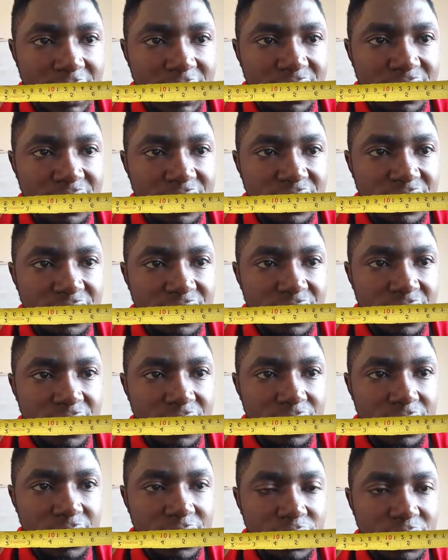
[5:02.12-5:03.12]
then this is
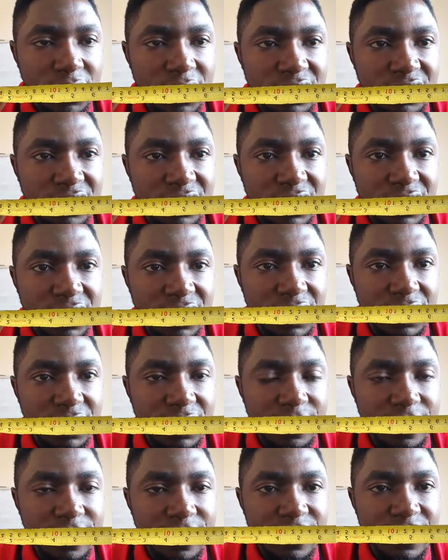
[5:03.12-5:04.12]

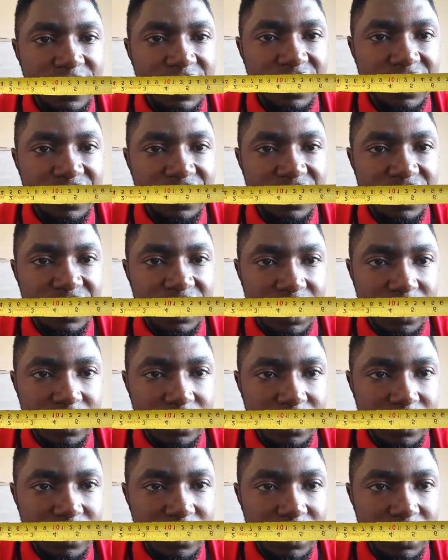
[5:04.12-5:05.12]
20
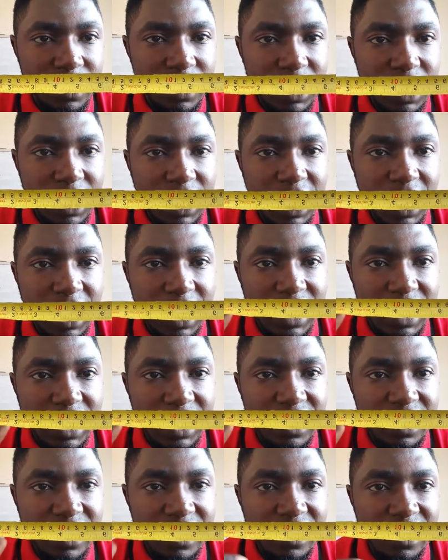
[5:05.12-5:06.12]
cm. And
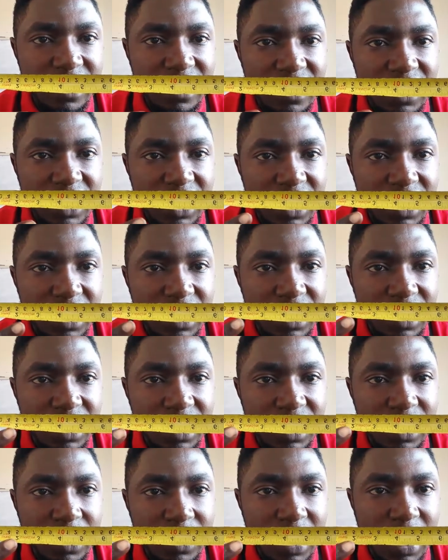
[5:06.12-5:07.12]
then
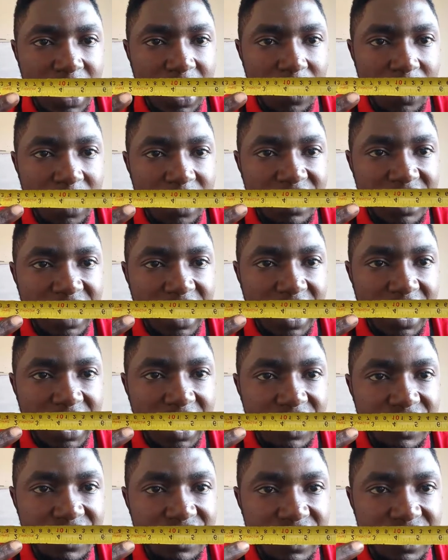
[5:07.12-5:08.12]
the other ones are
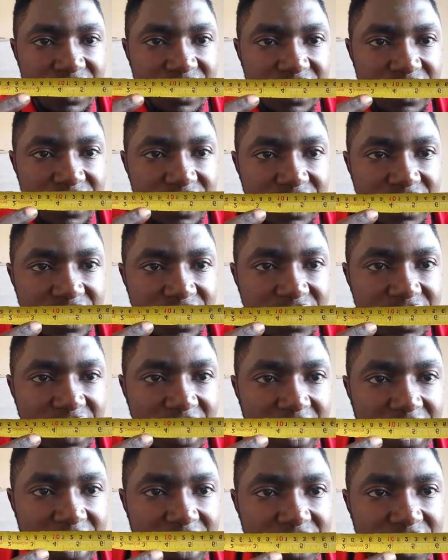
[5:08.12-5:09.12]
inches. These
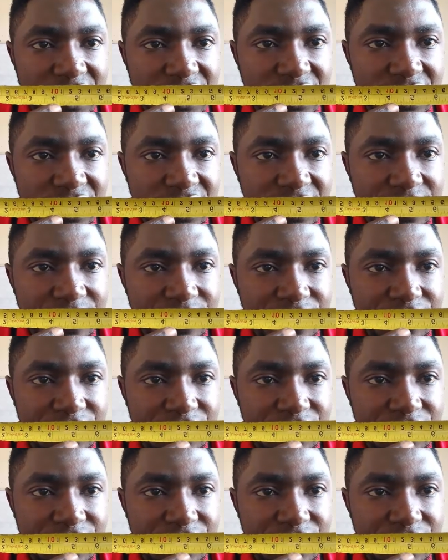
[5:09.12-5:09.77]
are inches.